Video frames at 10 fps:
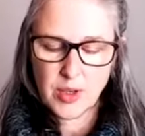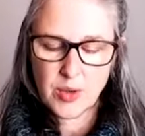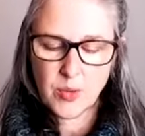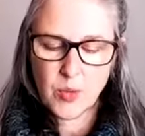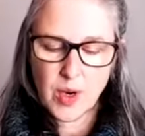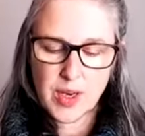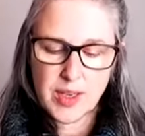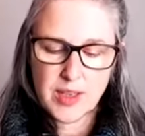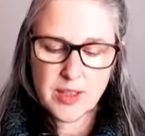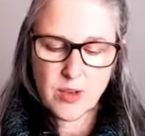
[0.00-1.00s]
What
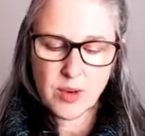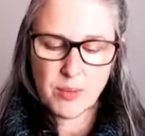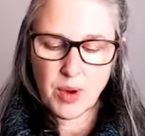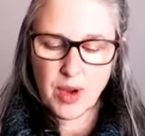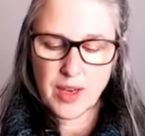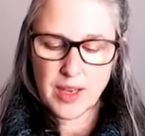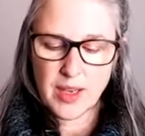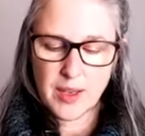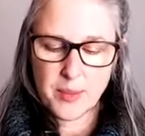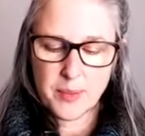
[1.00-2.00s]
is your
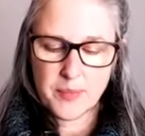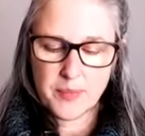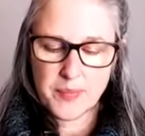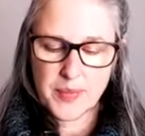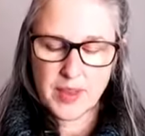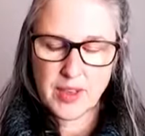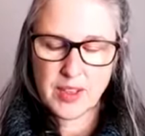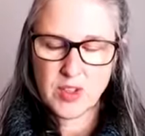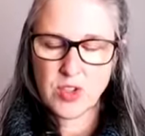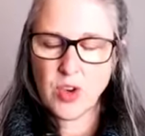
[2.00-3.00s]
body
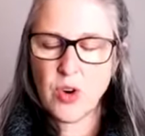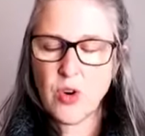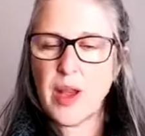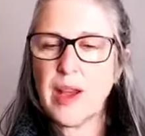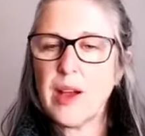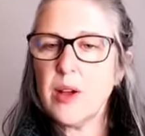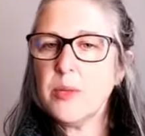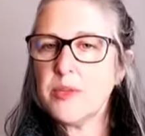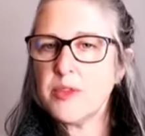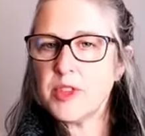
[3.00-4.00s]
so
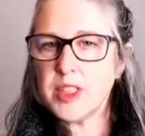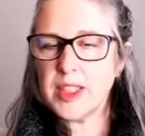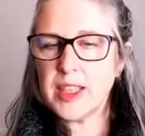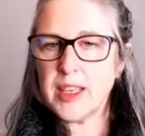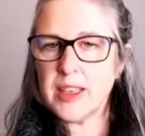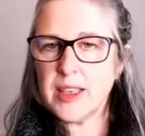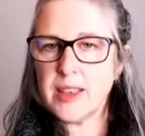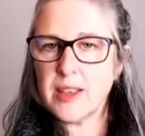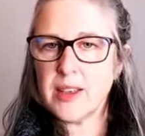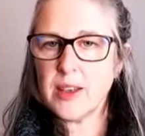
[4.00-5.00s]
helpfully
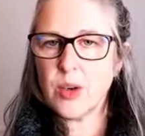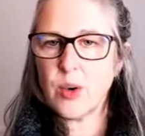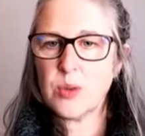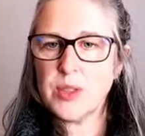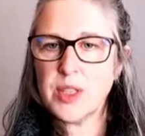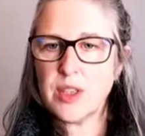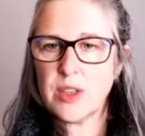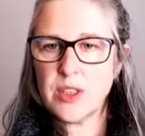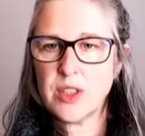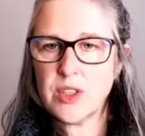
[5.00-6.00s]
holding
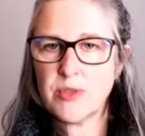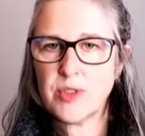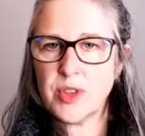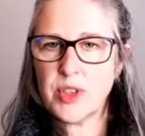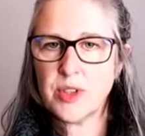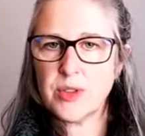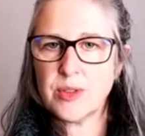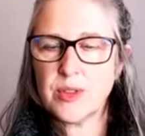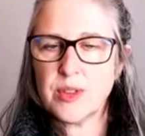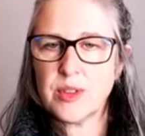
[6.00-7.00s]
on to for you
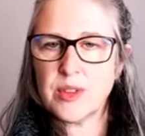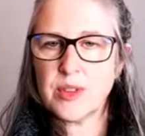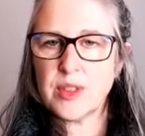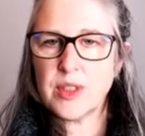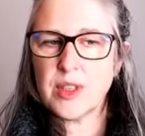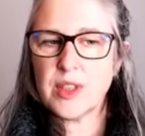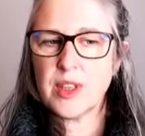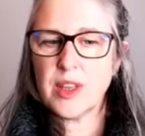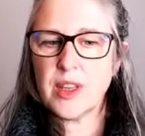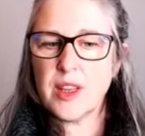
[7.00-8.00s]

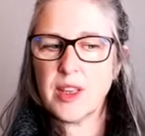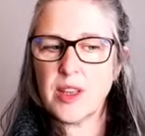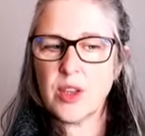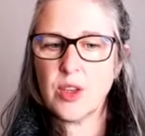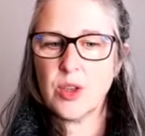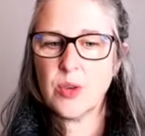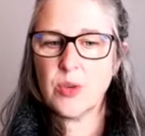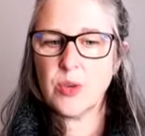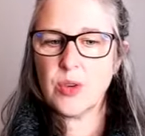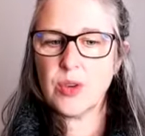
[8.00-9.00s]
that
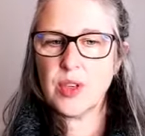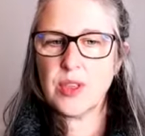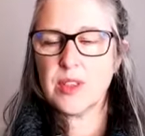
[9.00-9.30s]
you could